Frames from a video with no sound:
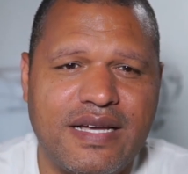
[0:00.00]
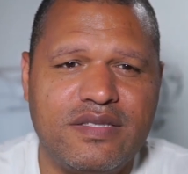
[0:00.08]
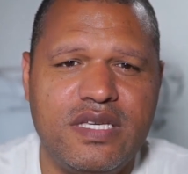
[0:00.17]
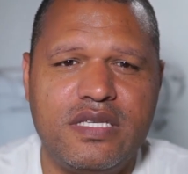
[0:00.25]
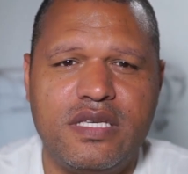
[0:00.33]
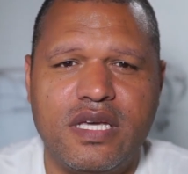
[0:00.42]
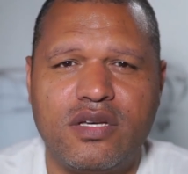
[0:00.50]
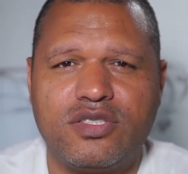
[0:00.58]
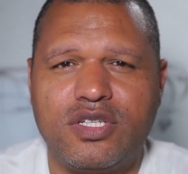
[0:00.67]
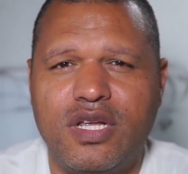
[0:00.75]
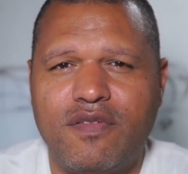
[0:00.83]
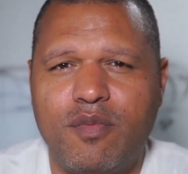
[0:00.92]
how TCL
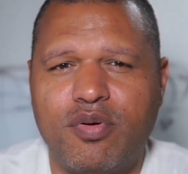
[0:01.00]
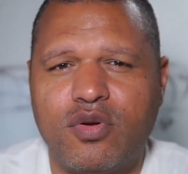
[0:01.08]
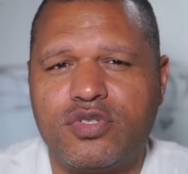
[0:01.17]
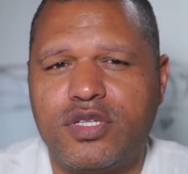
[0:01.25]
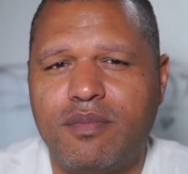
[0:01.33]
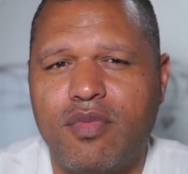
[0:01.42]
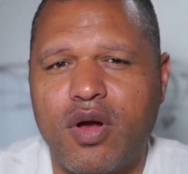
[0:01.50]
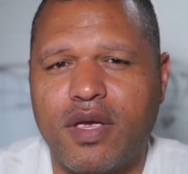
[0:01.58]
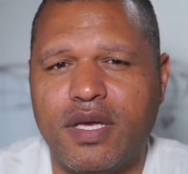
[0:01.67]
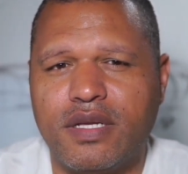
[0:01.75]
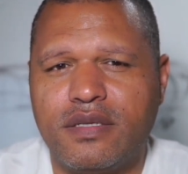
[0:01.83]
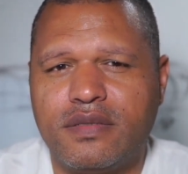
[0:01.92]
should have approached the
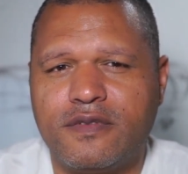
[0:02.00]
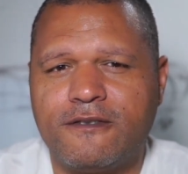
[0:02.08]
market,